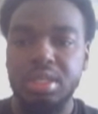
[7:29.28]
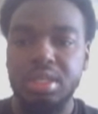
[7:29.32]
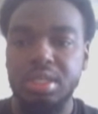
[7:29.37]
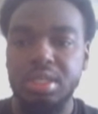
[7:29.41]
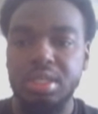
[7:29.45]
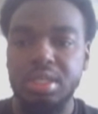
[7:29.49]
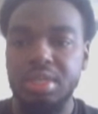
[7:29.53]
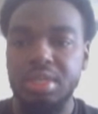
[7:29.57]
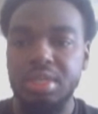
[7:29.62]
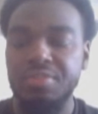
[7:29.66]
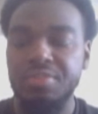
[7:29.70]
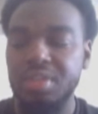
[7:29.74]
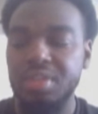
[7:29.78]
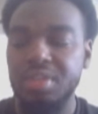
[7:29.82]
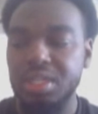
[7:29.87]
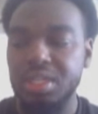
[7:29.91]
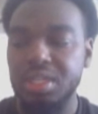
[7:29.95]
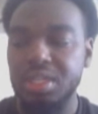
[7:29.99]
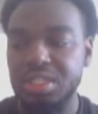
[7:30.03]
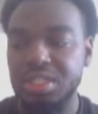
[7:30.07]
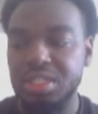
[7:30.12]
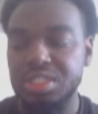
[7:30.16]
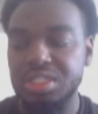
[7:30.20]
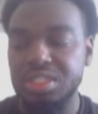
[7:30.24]
and they feel
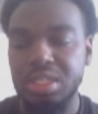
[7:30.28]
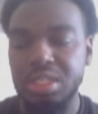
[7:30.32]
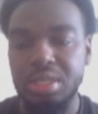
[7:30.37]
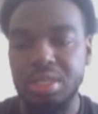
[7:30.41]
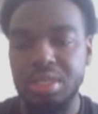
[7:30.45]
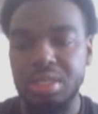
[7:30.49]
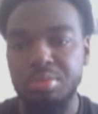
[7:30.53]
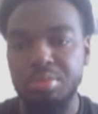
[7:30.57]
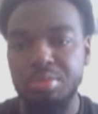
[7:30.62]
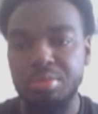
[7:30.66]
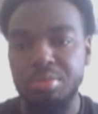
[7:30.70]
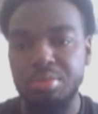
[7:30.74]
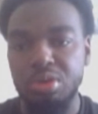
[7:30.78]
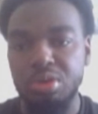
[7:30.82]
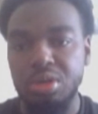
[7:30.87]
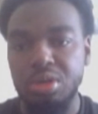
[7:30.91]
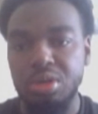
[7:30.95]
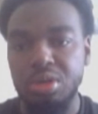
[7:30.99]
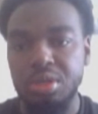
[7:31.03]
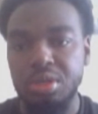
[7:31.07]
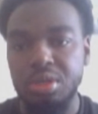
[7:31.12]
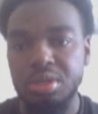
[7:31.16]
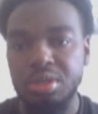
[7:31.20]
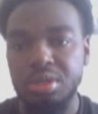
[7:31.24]
like they should get
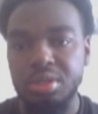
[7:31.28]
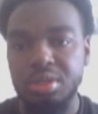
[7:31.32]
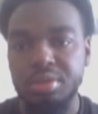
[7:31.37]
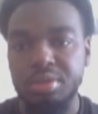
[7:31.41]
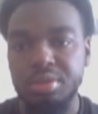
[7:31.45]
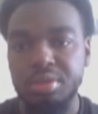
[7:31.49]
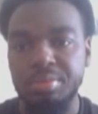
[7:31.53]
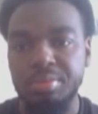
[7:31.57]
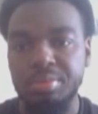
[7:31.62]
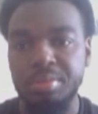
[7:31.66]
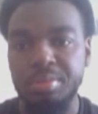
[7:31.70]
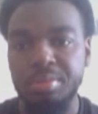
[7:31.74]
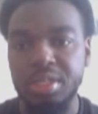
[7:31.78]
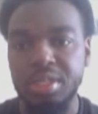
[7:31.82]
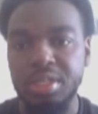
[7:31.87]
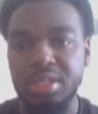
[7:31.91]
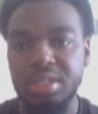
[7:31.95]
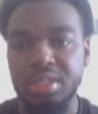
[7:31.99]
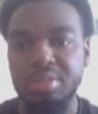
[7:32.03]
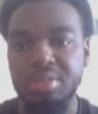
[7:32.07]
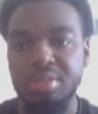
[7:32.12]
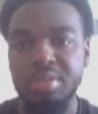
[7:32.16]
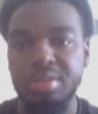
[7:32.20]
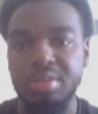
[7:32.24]
more
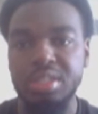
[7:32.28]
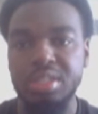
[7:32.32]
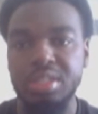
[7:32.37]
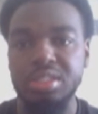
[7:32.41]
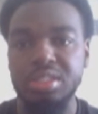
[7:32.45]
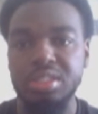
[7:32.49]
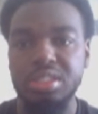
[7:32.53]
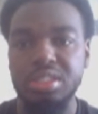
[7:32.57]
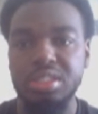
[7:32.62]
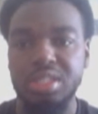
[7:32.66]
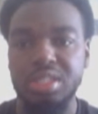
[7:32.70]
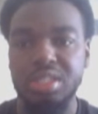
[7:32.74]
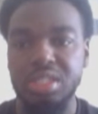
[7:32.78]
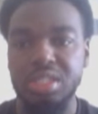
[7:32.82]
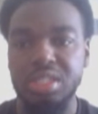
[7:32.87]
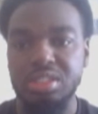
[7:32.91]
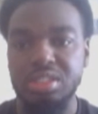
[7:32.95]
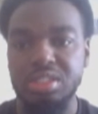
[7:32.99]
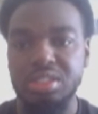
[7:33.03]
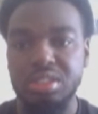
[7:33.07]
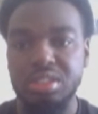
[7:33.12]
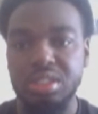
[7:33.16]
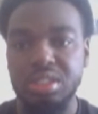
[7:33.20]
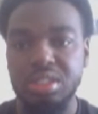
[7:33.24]
money because of the
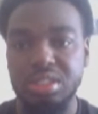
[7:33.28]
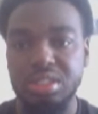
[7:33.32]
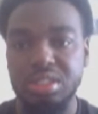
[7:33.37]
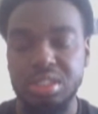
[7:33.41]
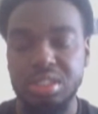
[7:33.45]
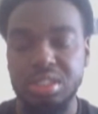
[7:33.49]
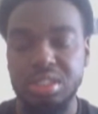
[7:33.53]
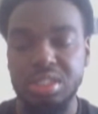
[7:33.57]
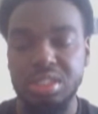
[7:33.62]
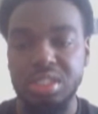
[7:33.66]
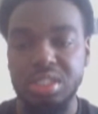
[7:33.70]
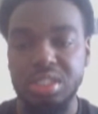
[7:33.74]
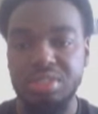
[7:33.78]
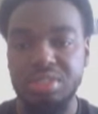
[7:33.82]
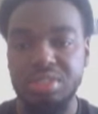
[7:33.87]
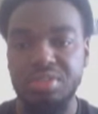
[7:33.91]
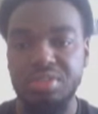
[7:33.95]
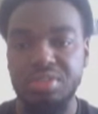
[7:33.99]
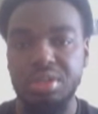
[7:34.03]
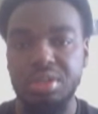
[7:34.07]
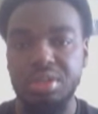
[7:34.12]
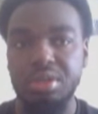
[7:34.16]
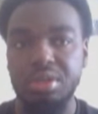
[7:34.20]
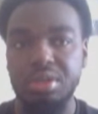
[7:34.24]
success
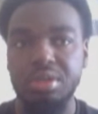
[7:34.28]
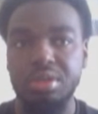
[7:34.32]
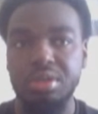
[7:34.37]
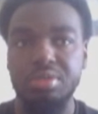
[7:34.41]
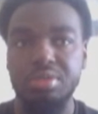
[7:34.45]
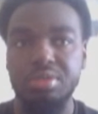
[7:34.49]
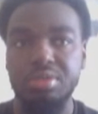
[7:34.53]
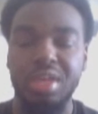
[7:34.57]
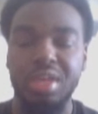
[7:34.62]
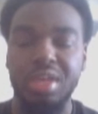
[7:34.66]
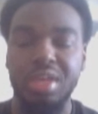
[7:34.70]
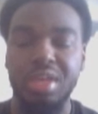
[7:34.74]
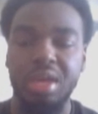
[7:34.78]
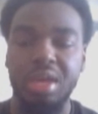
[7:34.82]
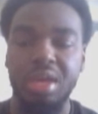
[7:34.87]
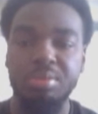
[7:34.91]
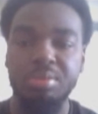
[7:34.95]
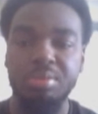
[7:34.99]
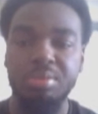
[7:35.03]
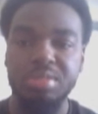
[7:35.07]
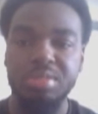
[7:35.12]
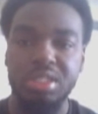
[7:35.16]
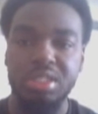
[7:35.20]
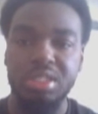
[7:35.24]
of their
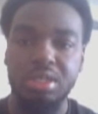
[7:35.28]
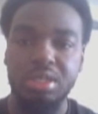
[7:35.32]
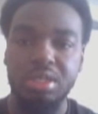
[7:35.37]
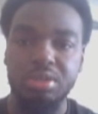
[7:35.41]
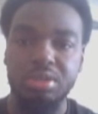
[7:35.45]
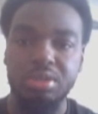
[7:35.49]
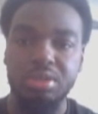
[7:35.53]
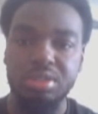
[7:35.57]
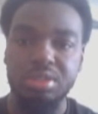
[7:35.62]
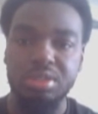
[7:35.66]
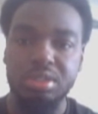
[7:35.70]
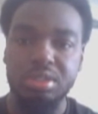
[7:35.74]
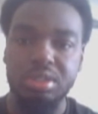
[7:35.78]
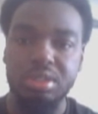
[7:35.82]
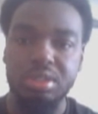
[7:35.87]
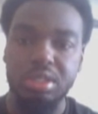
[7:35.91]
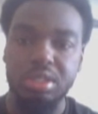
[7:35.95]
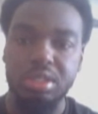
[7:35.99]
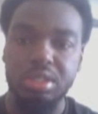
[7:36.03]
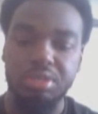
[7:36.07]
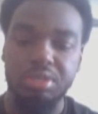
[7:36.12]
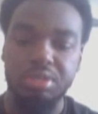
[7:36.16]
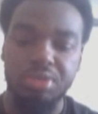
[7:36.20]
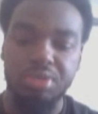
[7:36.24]
album sales
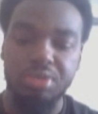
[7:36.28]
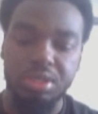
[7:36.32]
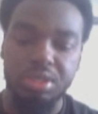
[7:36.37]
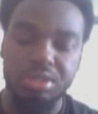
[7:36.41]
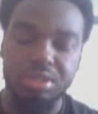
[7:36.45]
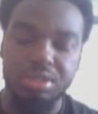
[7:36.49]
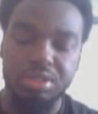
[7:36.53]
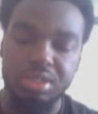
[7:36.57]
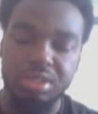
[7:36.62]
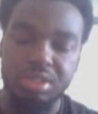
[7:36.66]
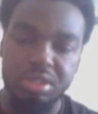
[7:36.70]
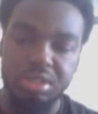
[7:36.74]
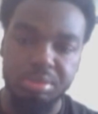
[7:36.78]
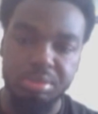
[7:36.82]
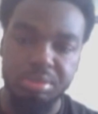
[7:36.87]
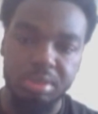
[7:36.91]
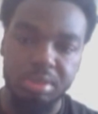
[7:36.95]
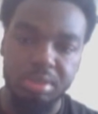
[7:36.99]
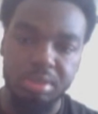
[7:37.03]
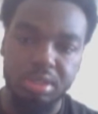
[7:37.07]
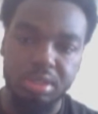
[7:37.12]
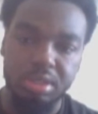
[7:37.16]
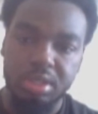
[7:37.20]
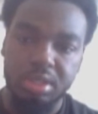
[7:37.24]
and record sales,
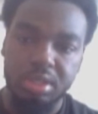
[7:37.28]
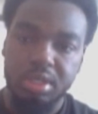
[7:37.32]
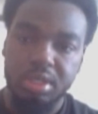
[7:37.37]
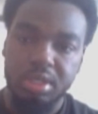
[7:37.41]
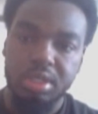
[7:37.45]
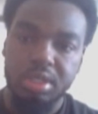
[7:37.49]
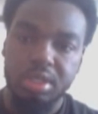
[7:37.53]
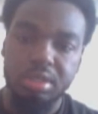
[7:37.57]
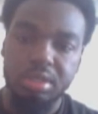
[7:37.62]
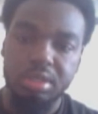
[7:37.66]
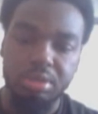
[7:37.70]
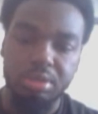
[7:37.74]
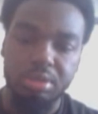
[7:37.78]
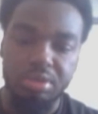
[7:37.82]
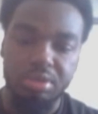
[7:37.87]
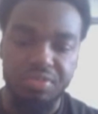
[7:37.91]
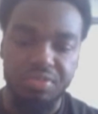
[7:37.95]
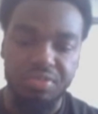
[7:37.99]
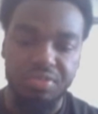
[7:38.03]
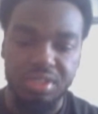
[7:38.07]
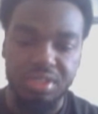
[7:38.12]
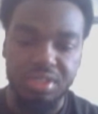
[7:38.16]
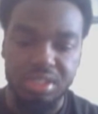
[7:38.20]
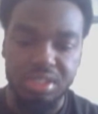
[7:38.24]
but they're on
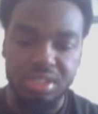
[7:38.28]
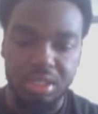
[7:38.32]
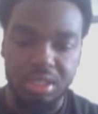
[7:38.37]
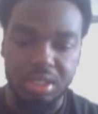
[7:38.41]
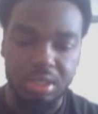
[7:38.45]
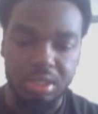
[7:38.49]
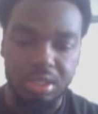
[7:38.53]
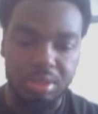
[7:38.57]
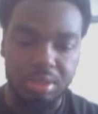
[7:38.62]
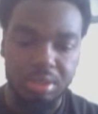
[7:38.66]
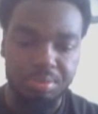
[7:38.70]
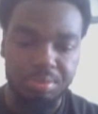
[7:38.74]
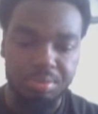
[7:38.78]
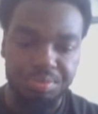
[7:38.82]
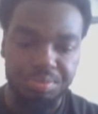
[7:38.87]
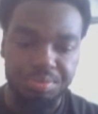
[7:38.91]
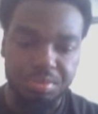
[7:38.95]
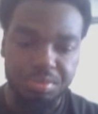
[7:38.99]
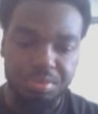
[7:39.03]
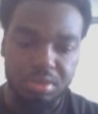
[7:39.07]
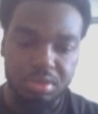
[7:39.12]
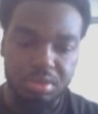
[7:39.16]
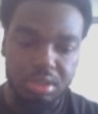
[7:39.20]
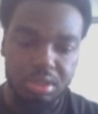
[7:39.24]
a fixed income.
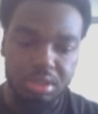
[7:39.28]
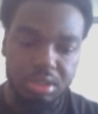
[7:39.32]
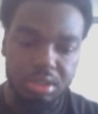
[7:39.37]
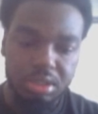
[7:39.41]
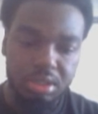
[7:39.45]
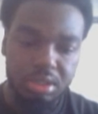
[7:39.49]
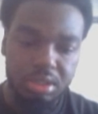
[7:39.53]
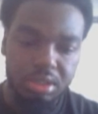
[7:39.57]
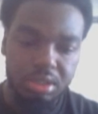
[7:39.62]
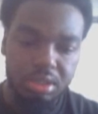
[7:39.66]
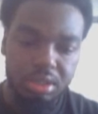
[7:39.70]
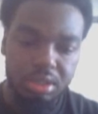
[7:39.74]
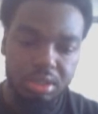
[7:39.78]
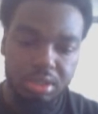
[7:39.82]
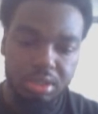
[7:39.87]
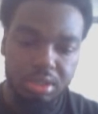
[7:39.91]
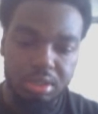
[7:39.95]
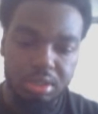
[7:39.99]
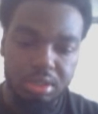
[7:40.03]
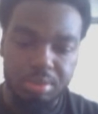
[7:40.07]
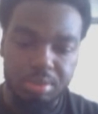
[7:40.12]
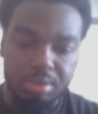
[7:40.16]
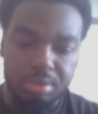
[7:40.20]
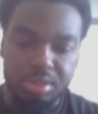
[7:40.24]

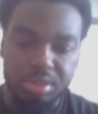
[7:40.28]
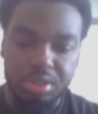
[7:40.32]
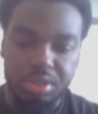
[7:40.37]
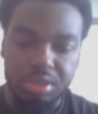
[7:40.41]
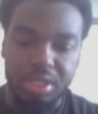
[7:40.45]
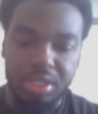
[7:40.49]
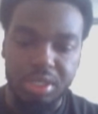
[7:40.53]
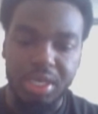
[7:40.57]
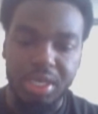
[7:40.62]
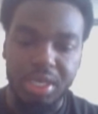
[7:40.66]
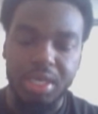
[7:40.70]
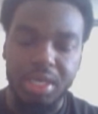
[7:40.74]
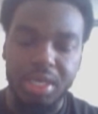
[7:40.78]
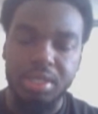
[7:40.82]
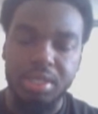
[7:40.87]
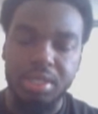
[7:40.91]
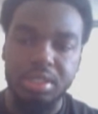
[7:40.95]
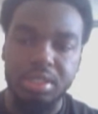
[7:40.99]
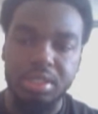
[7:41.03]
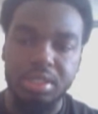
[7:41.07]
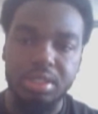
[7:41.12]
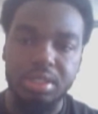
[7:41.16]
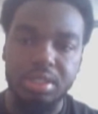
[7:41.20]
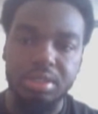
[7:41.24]
So they
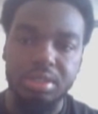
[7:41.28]
had